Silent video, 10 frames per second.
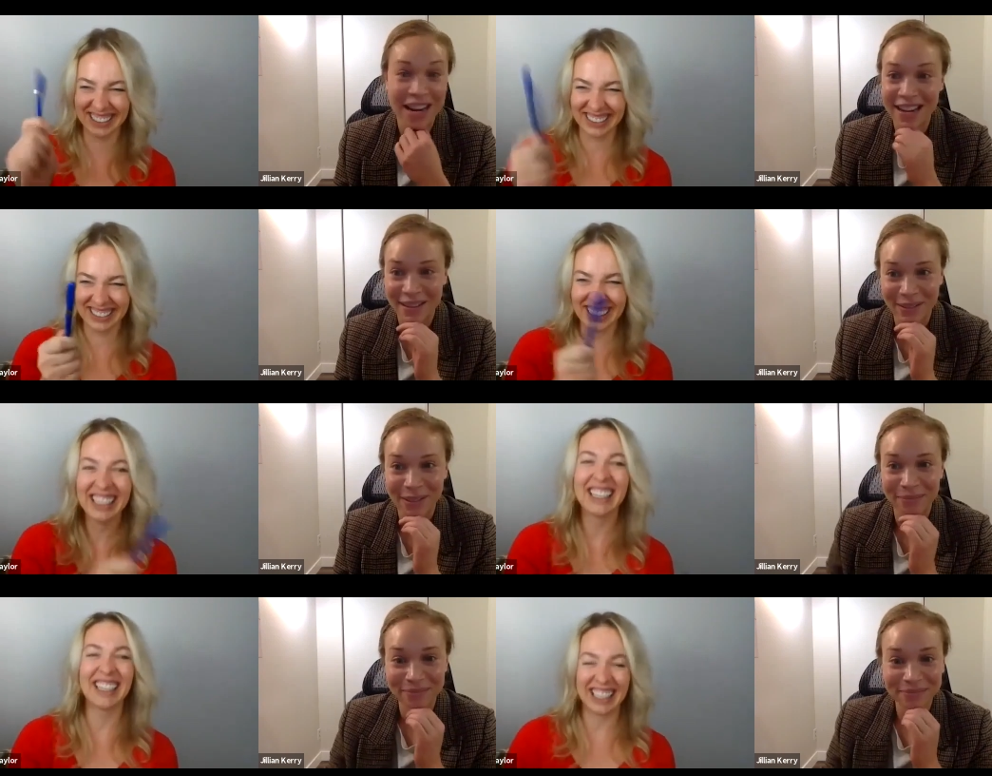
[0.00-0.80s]
Speaker 1: any of
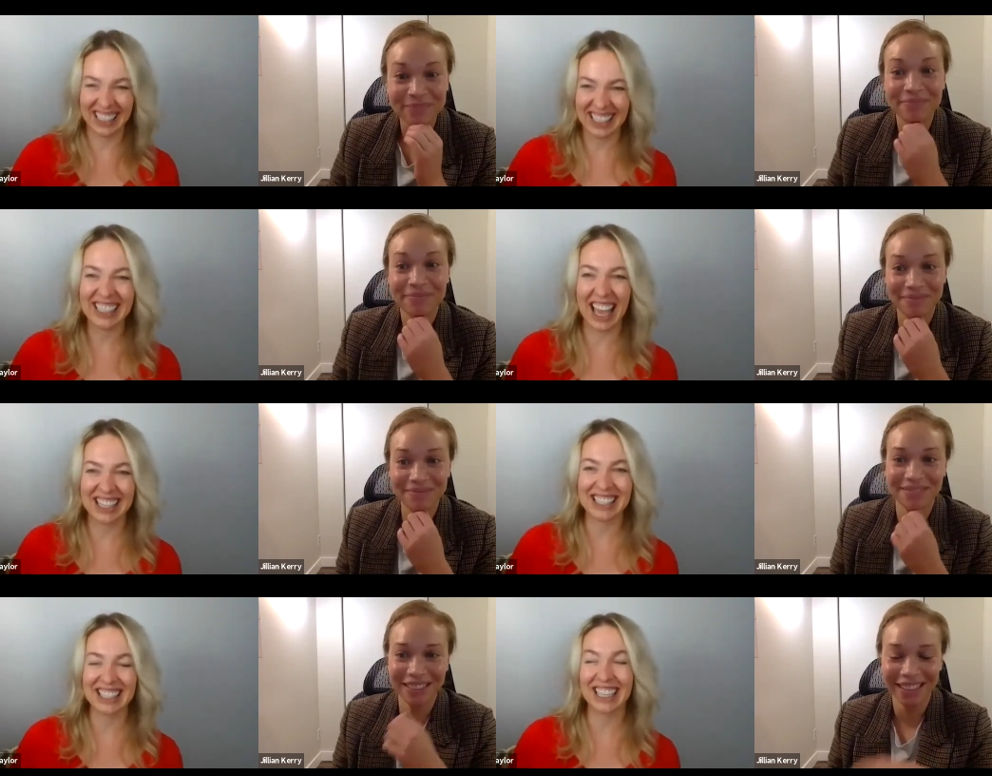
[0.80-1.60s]
them.
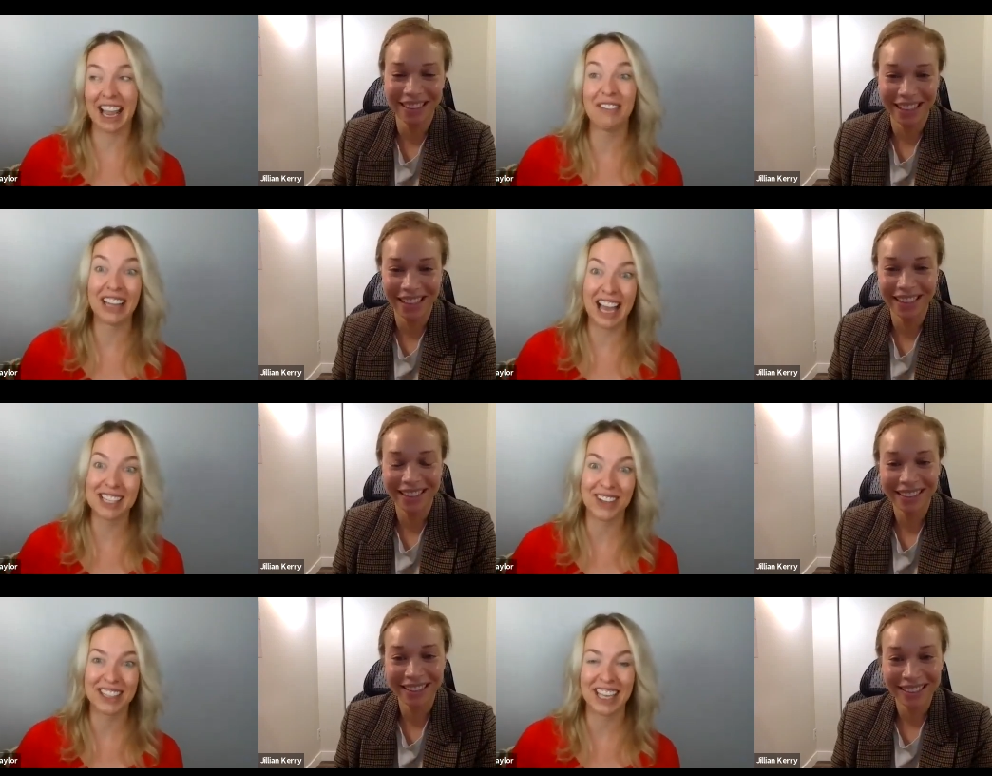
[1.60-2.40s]
Speaker 2: Yes, yeah, my
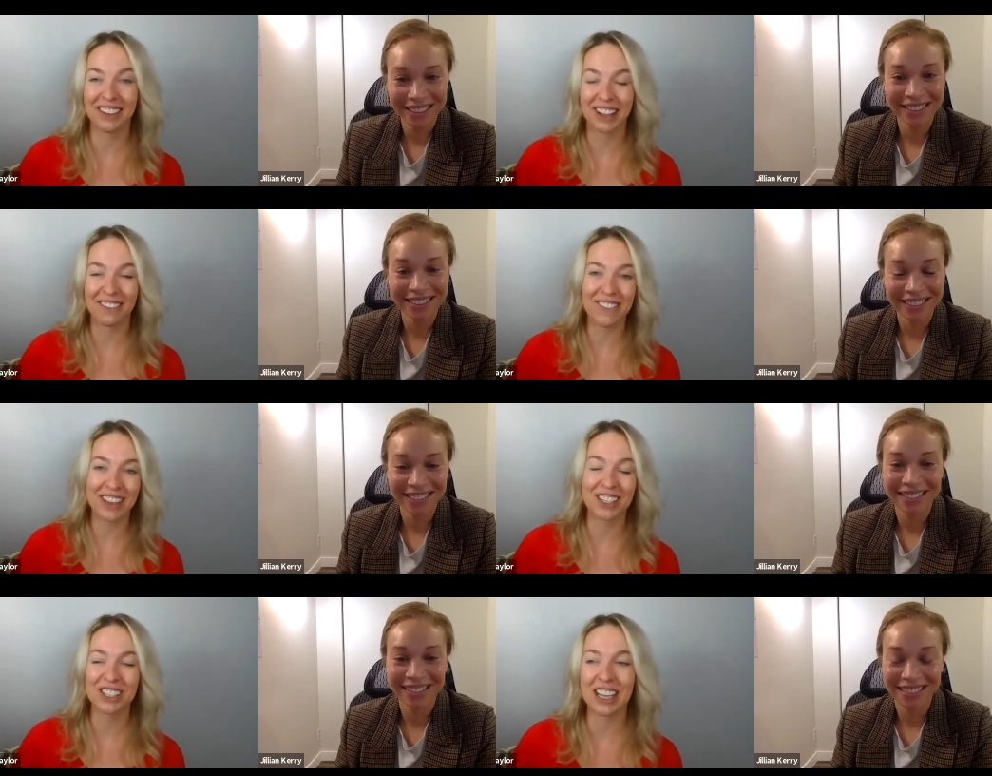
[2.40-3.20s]
last book that I've like
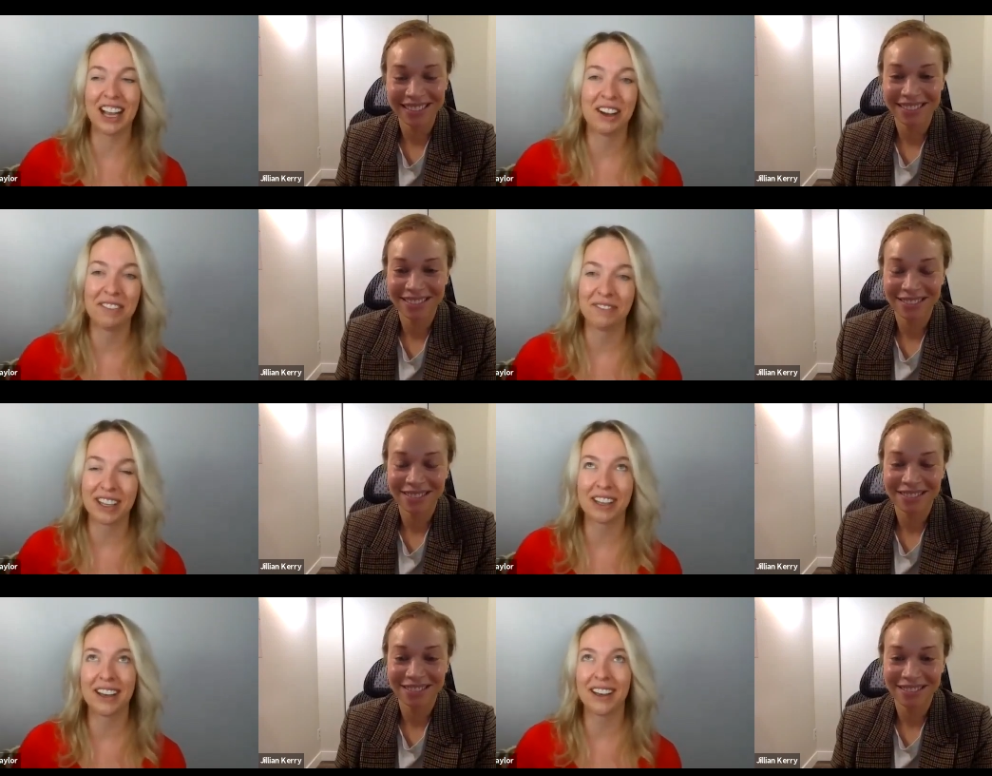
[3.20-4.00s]
finished, um,
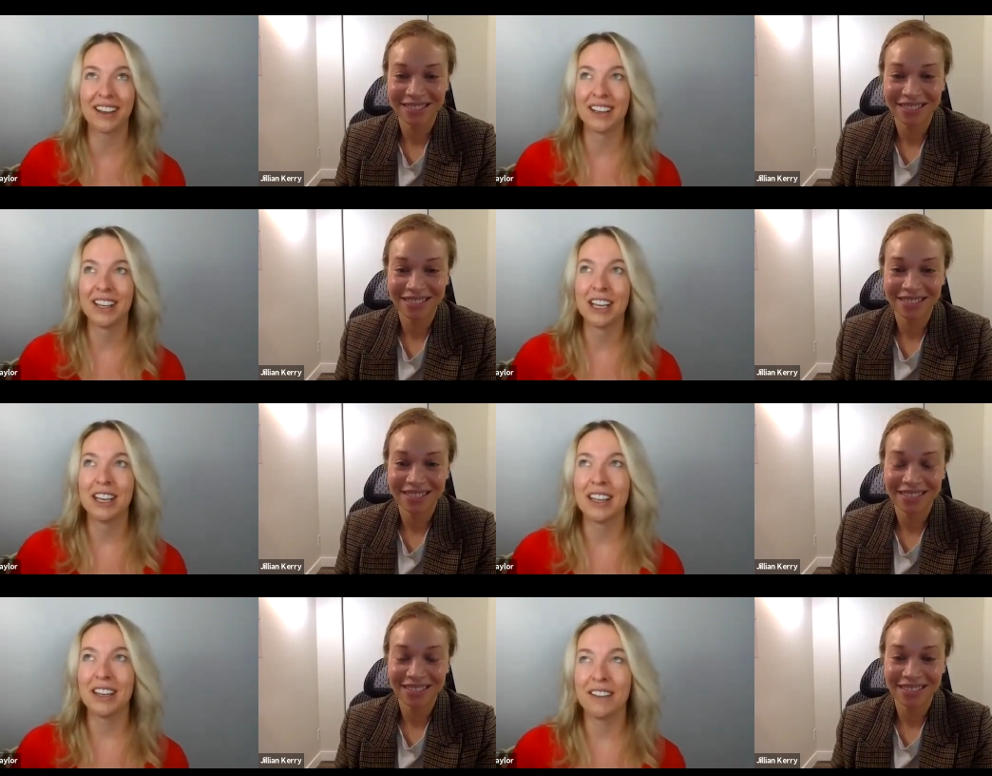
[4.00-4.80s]
like a uh,
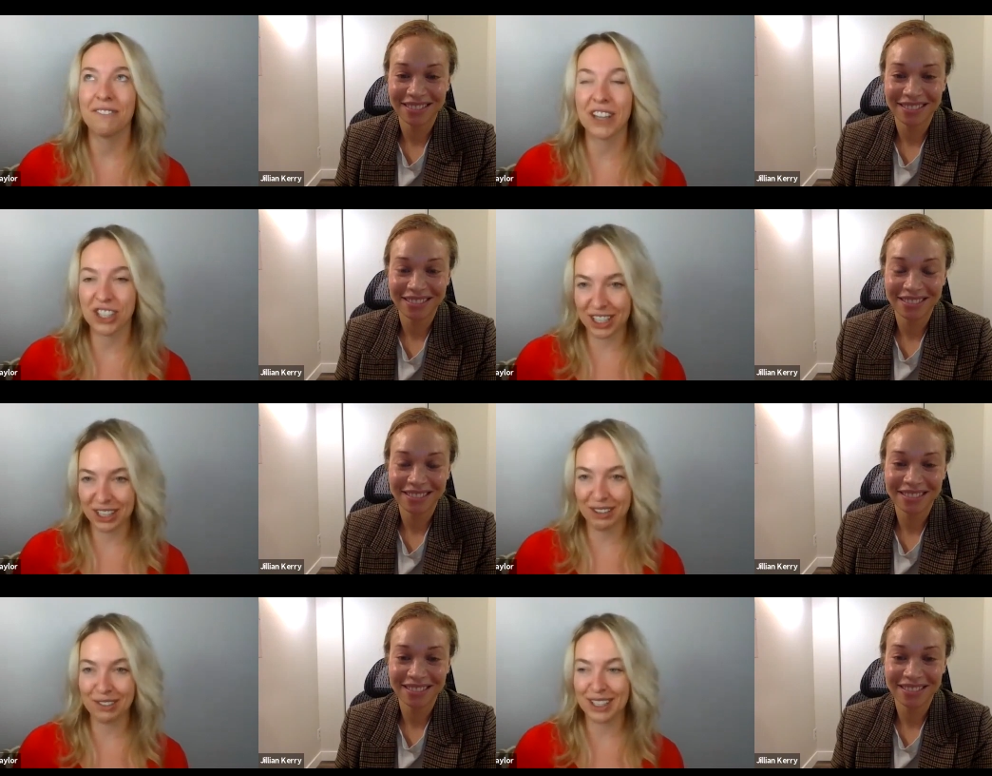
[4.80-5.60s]

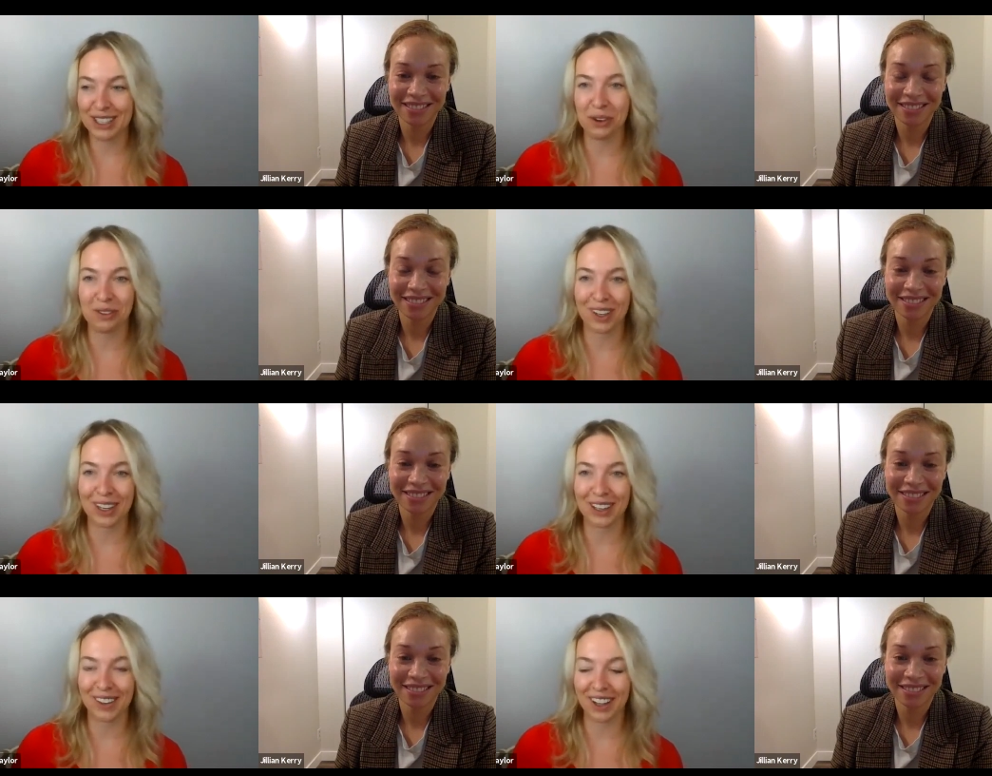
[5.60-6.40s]
fiction, was over
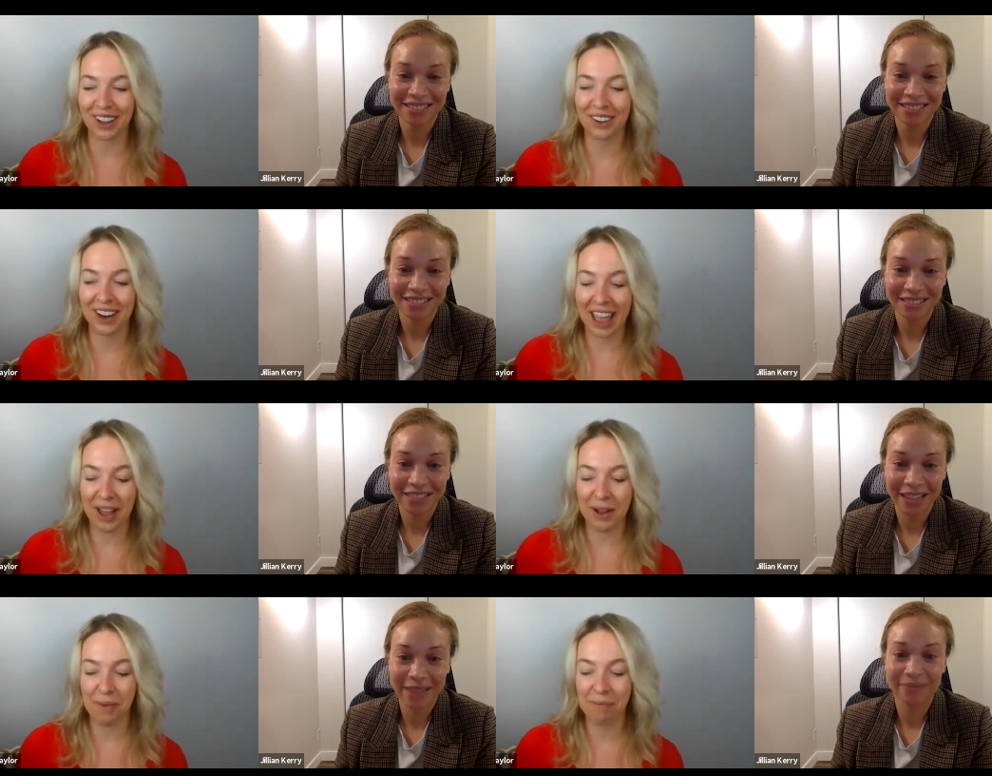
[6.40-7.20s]
a year ago.
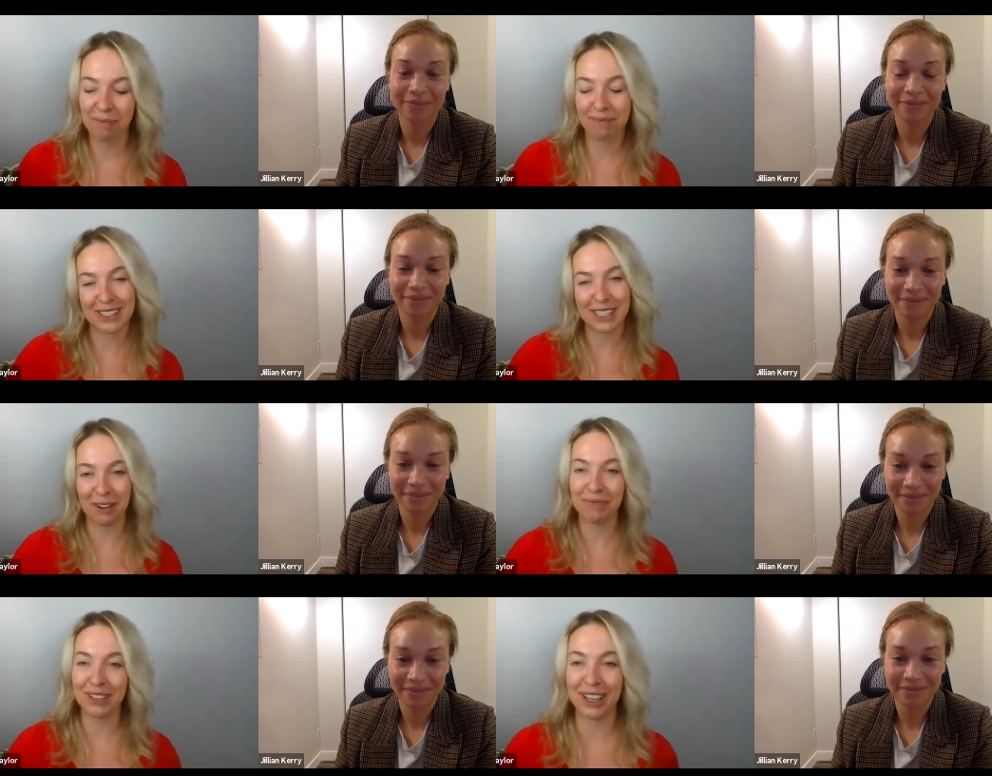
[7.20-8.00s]
Um, yeah.
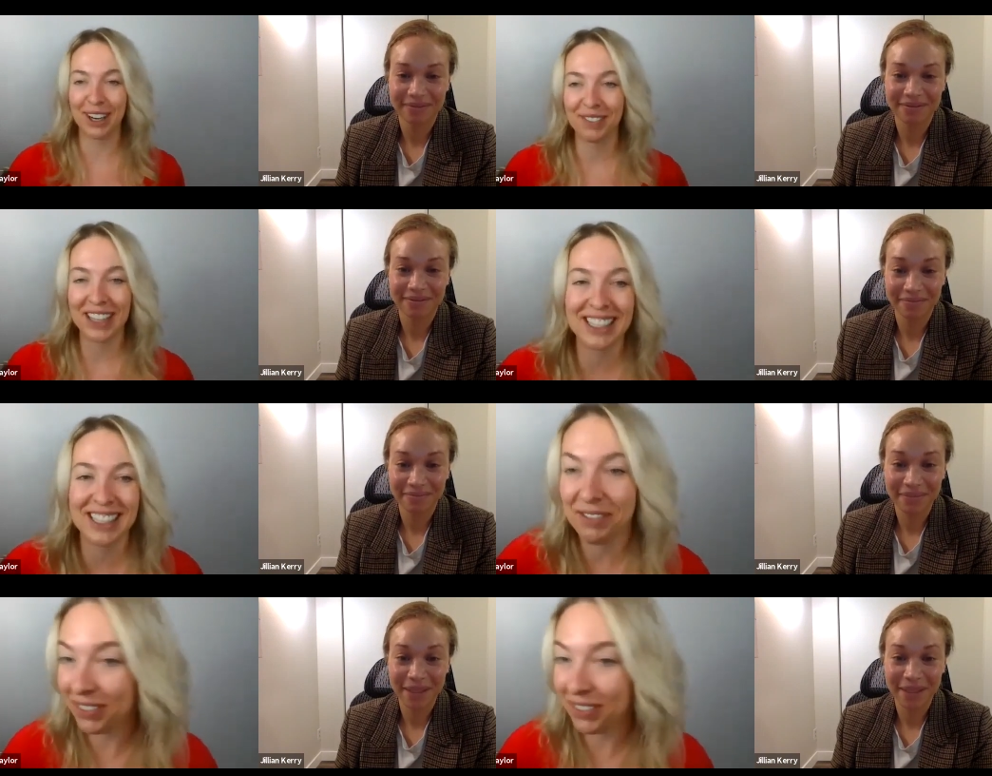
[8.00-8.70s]
So you know, it's